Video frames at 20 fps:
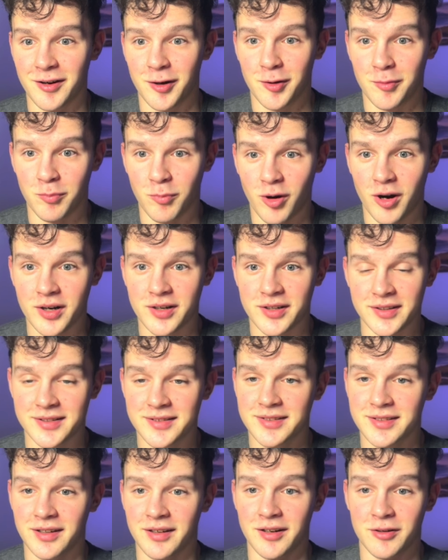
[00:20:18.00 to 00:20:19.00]

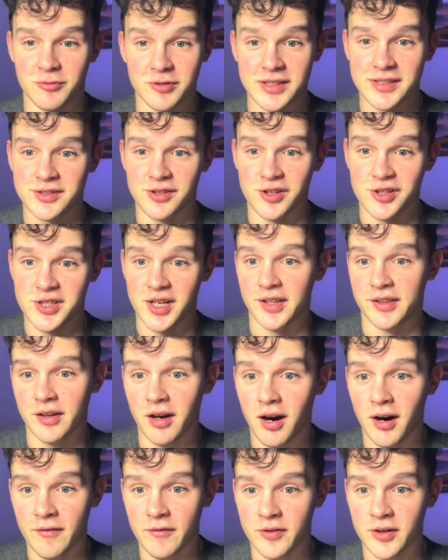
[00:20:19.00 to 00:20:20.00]
market research and
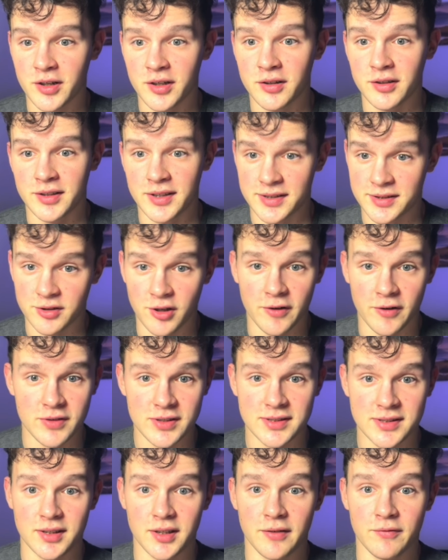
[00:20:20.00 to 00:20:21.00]
offer, their service
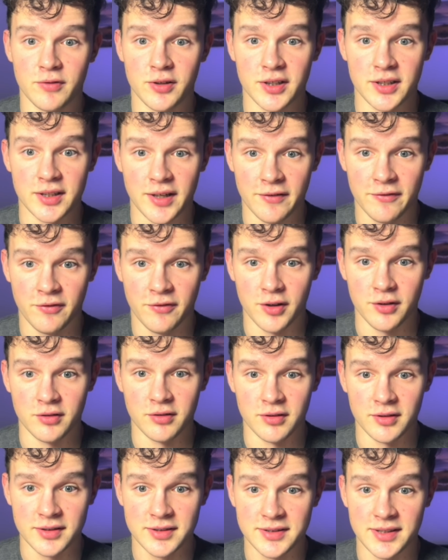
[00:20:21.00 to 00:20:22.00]
delivery, their
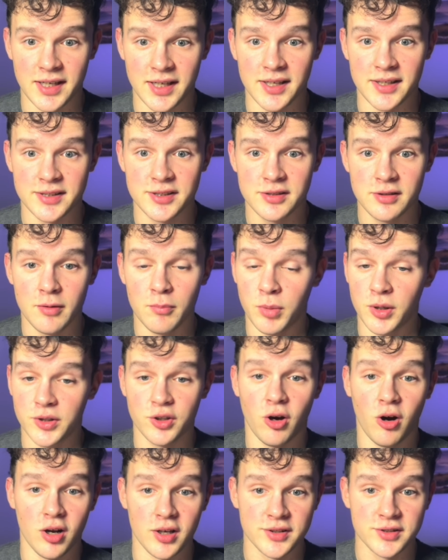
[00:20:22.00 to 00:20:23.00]
funnel sales,
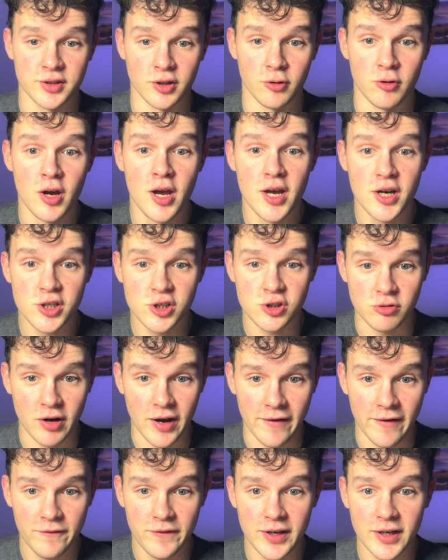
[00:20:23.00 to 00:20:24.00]
but also
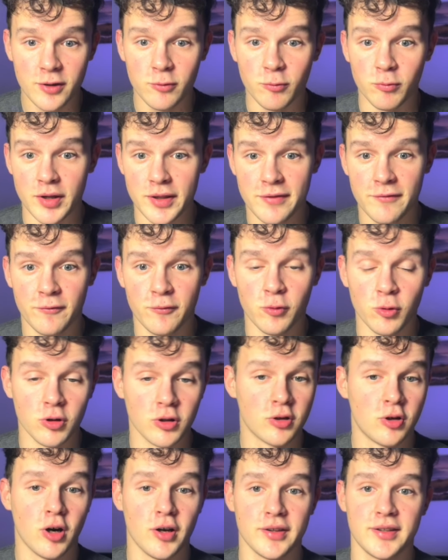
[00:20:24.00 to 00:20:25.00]
traffic, with
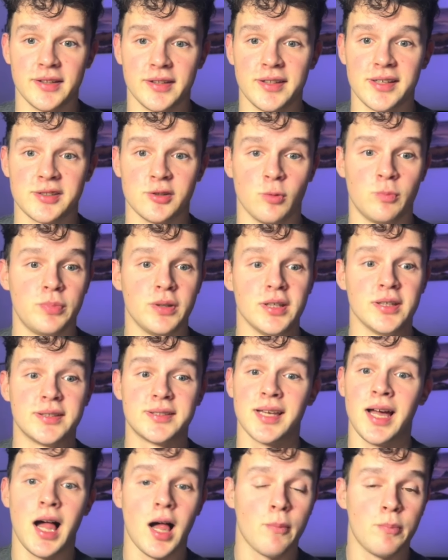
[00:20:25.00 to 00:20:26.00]
full content
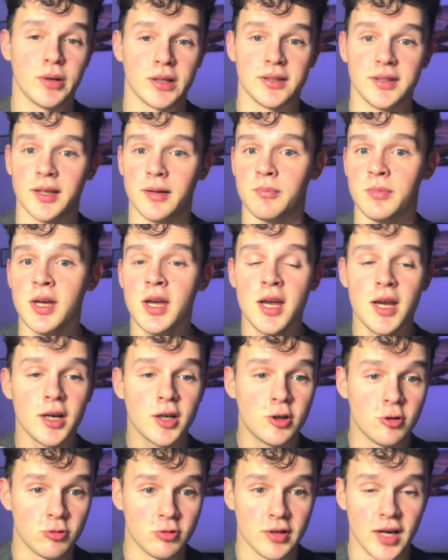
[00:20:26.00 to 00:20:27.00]
SOPs, helping them
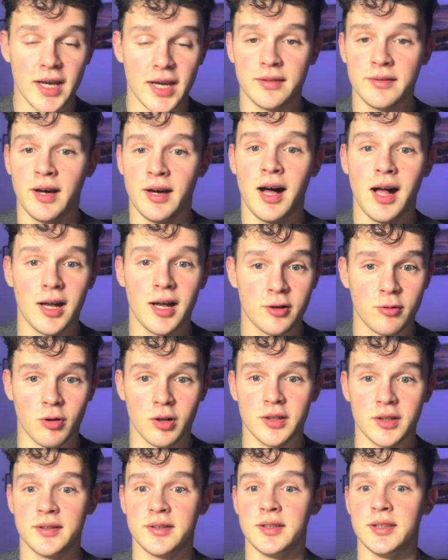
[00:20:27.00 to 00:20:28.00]
create high
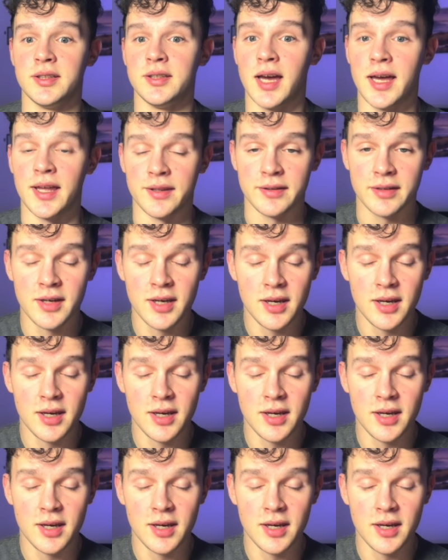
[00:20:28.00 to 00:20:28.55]
quality and